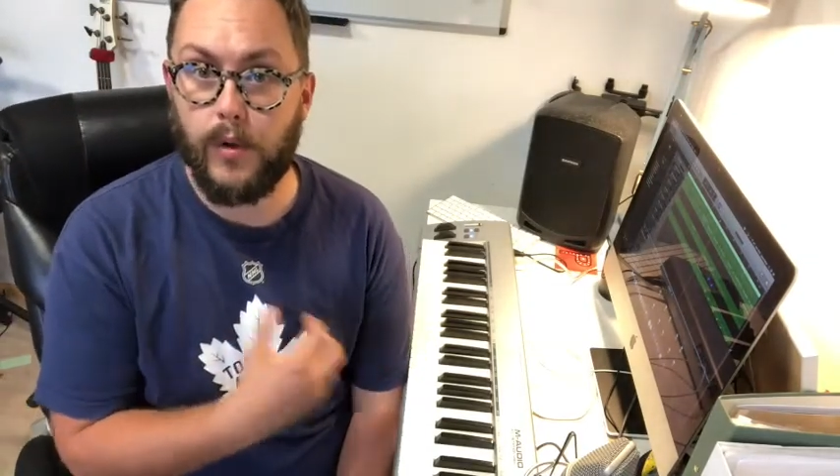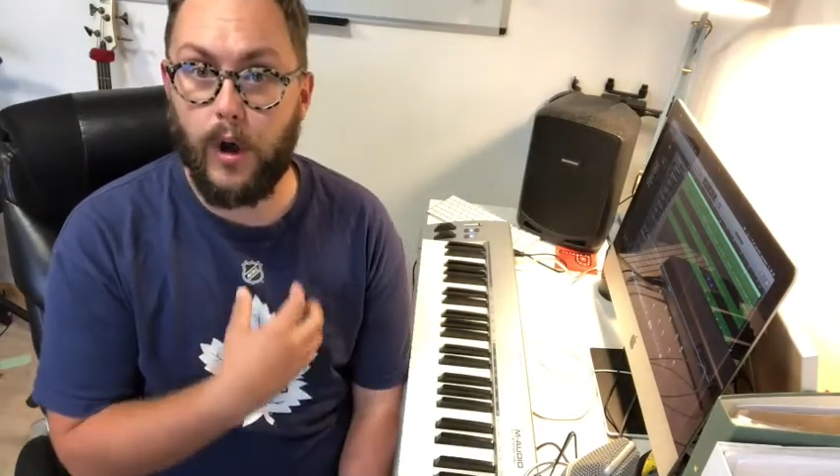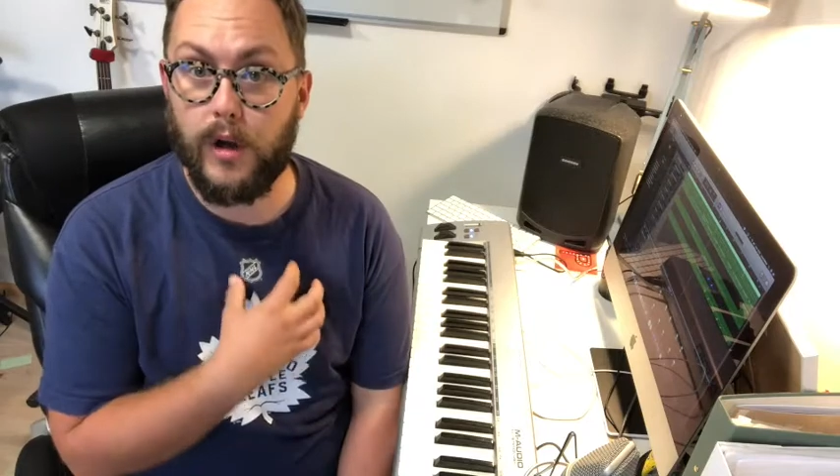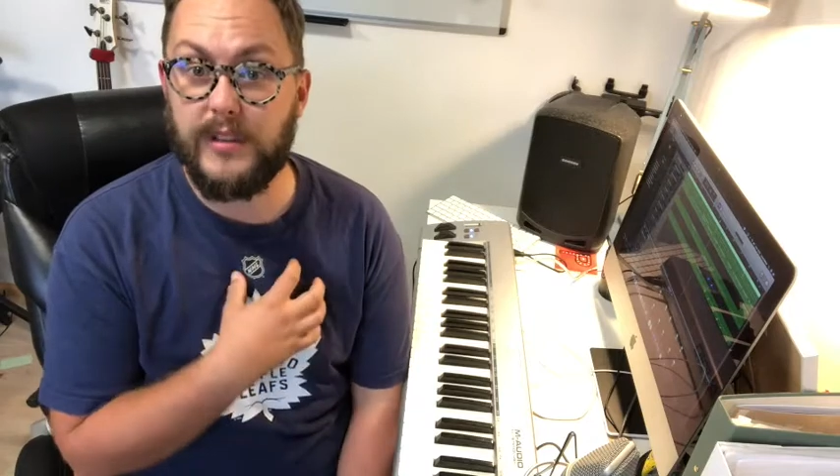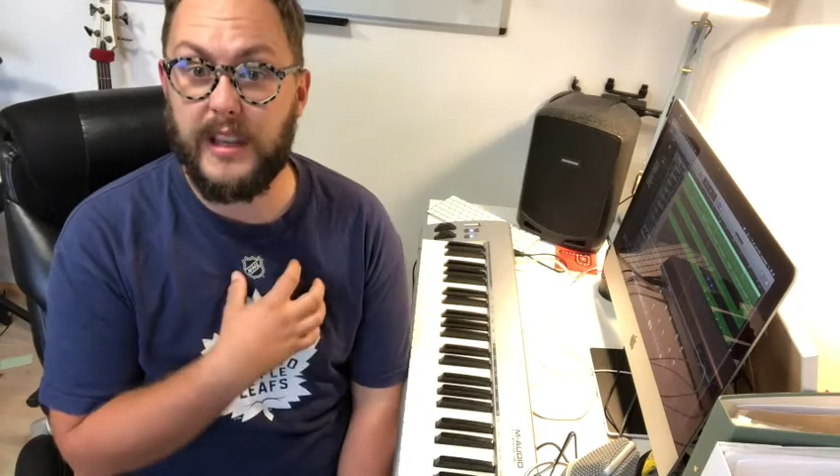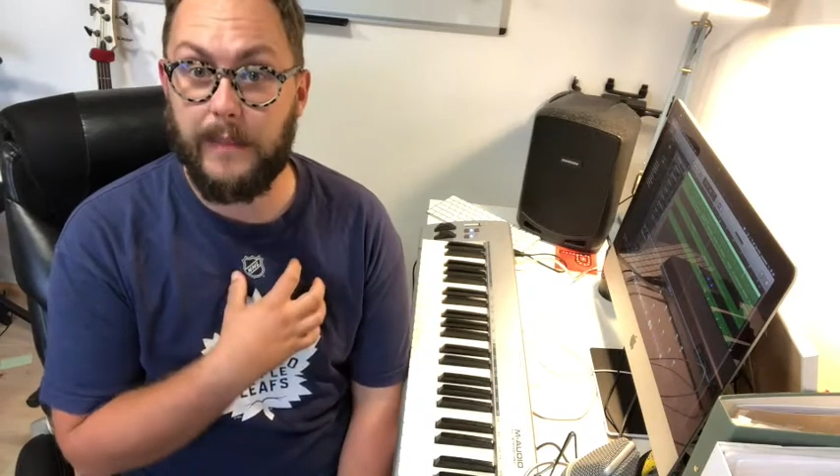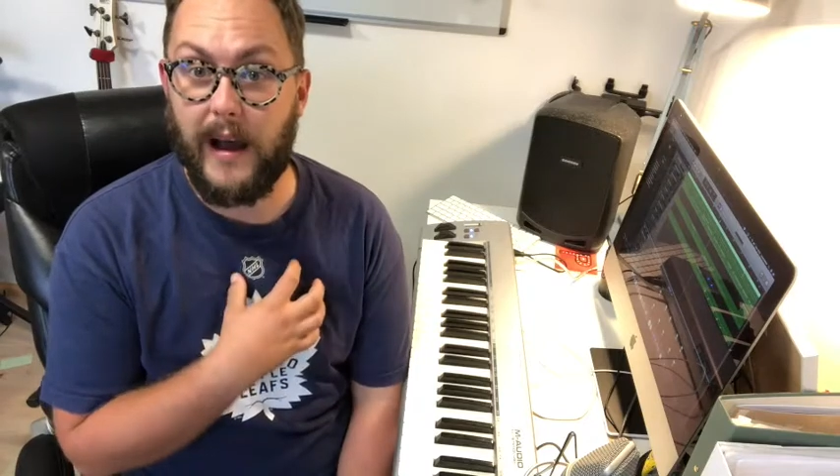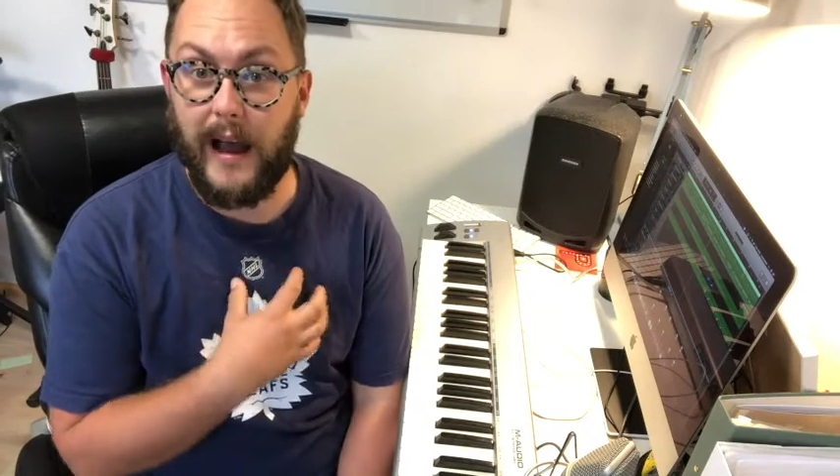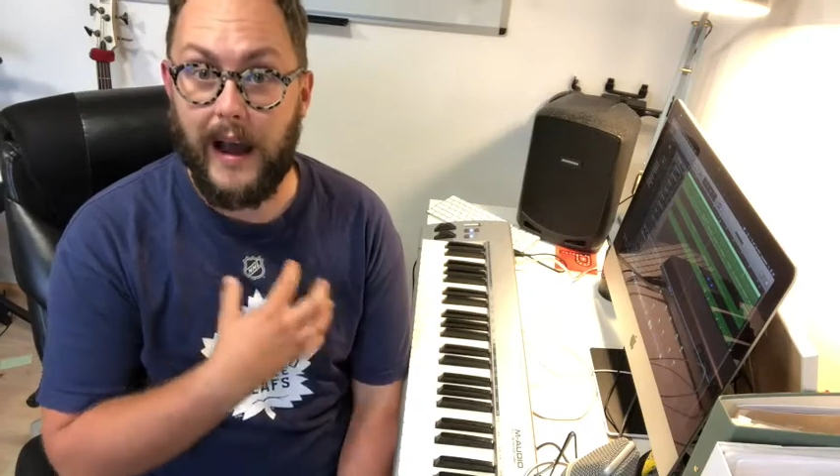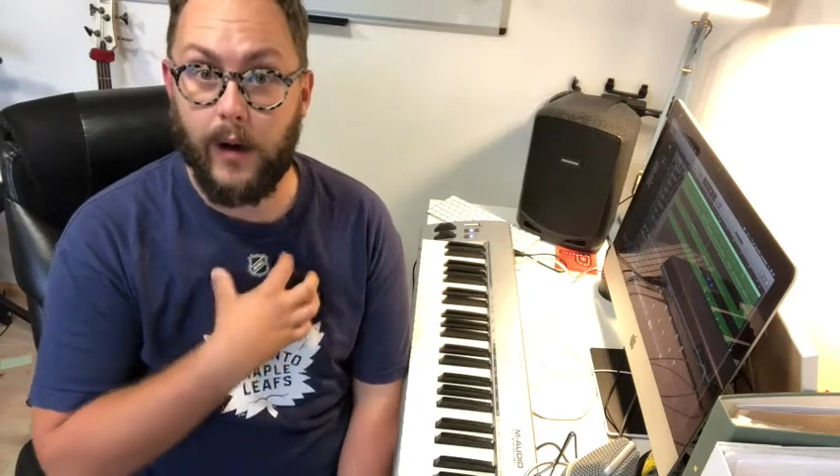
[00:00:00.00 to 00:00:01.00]
not only
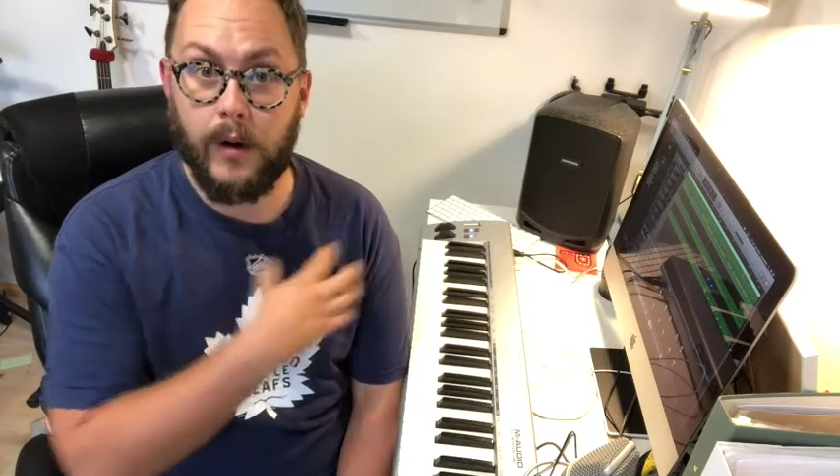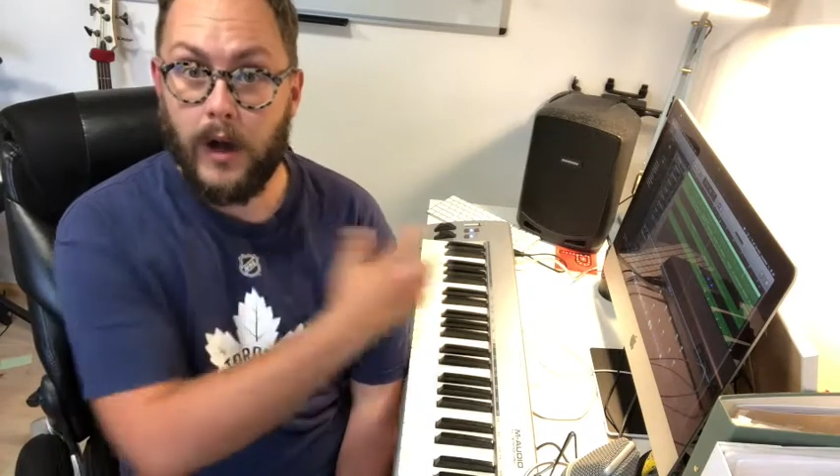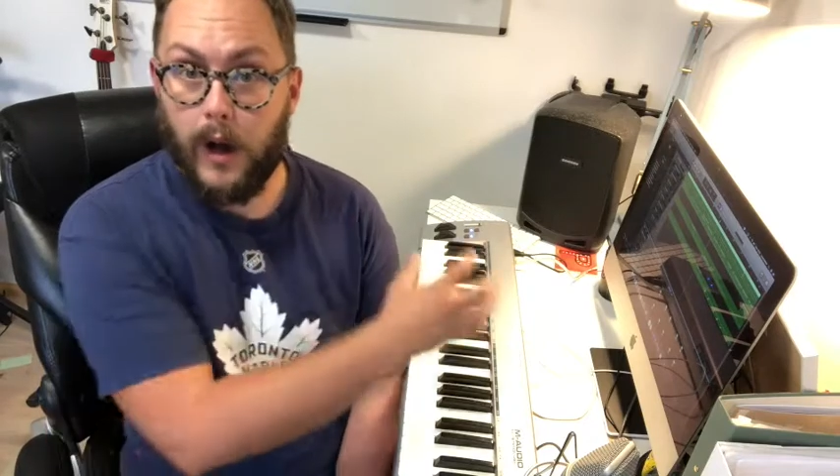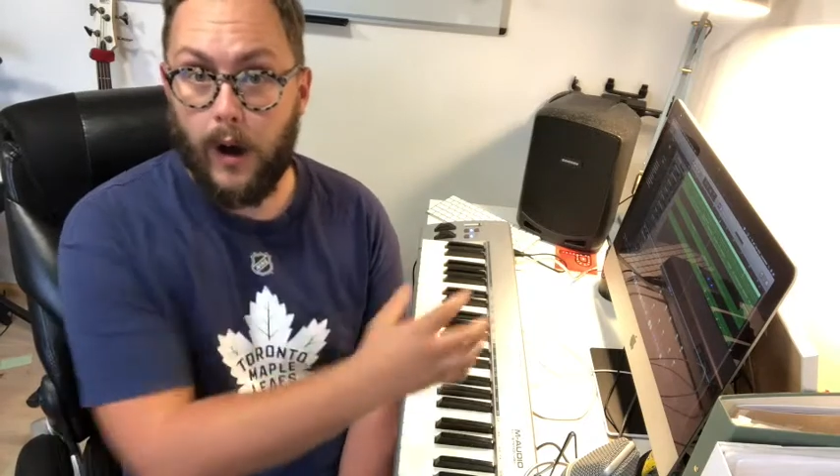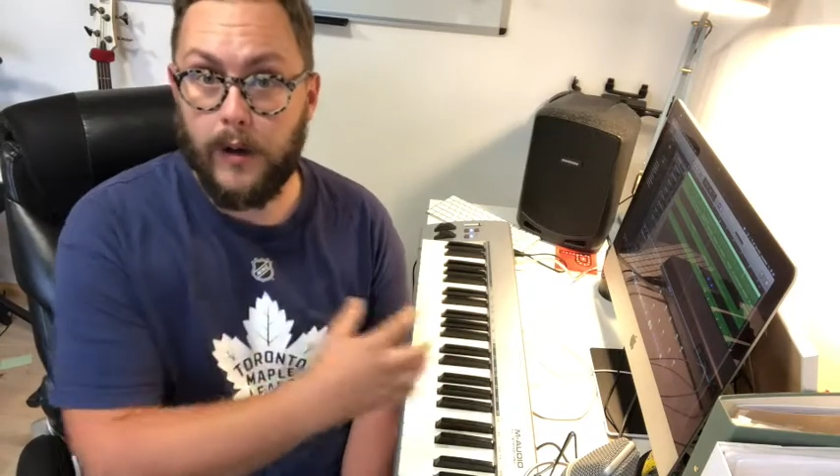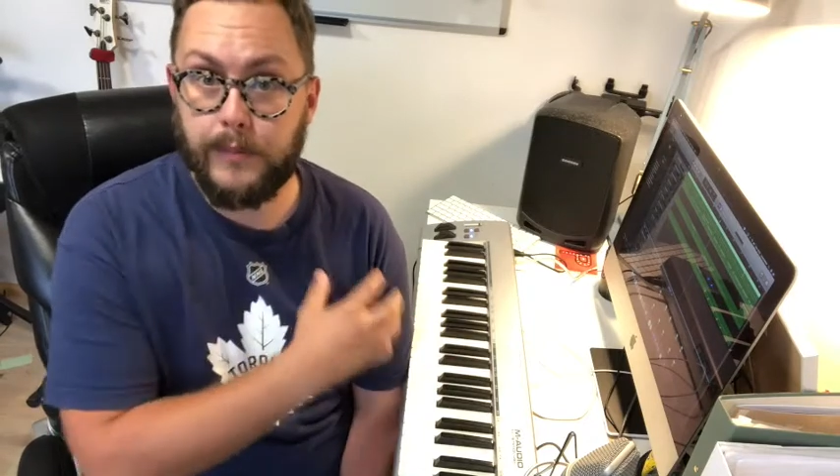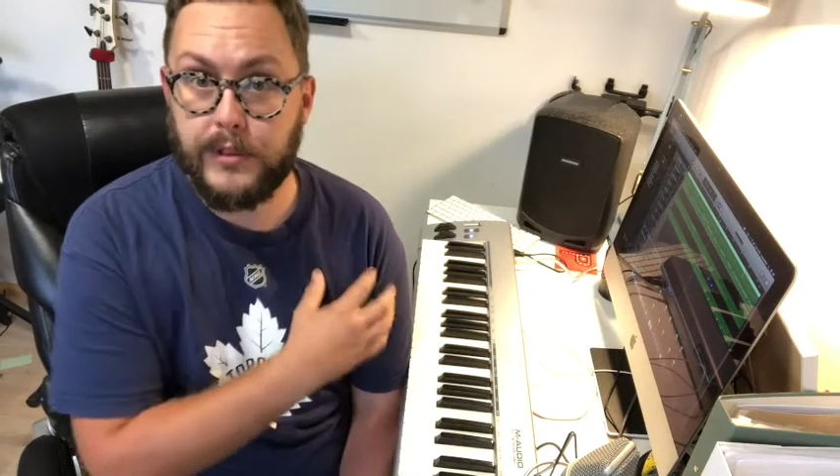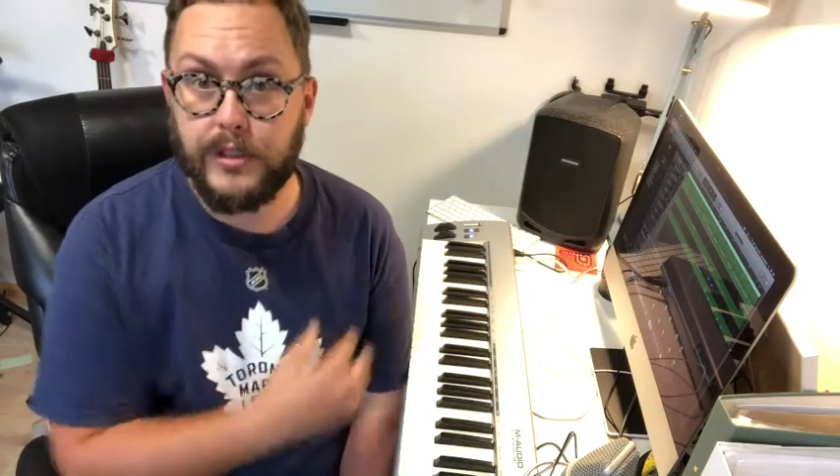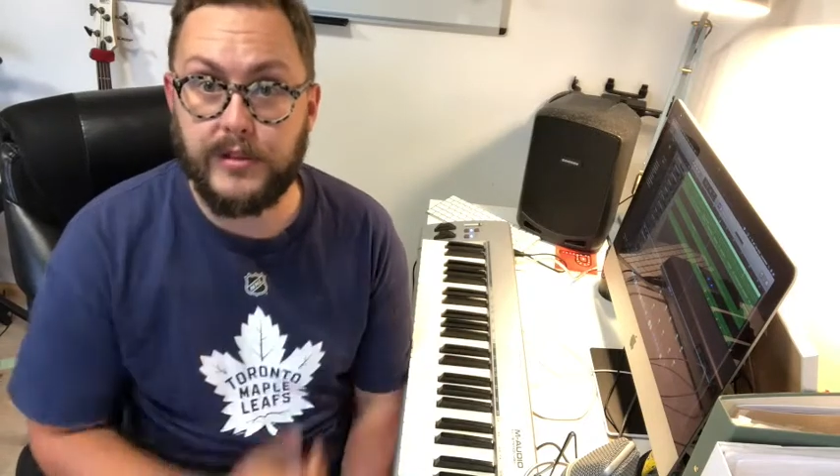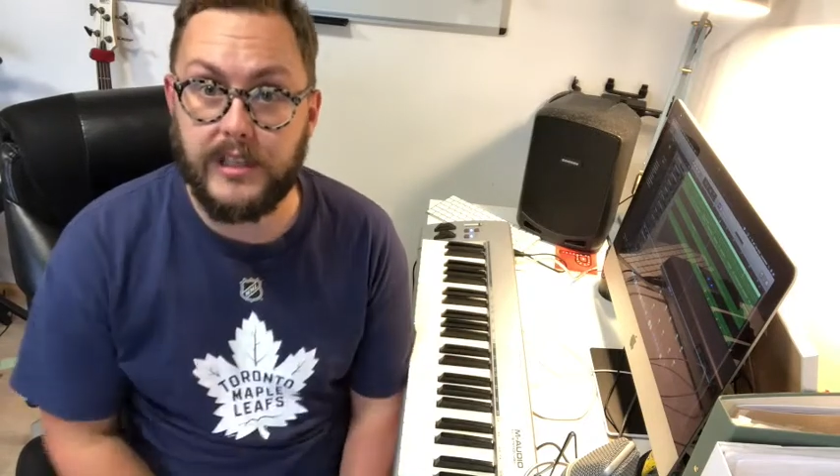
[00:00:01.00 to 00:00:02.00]
about how I'm
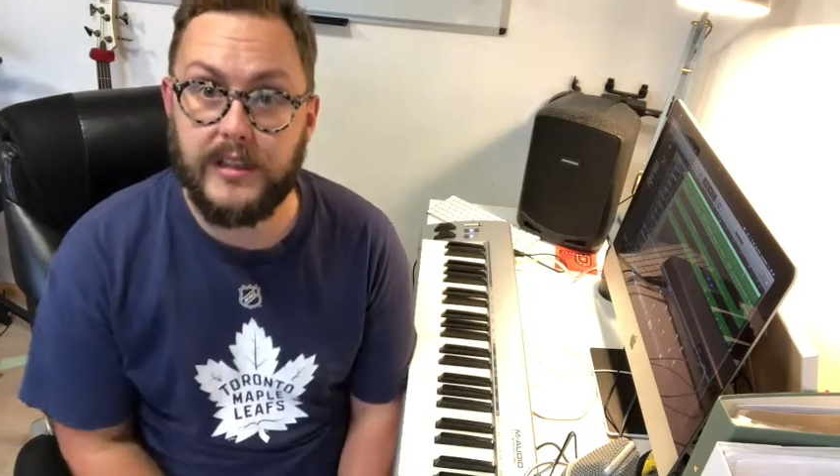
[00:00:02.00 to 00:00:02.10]
producing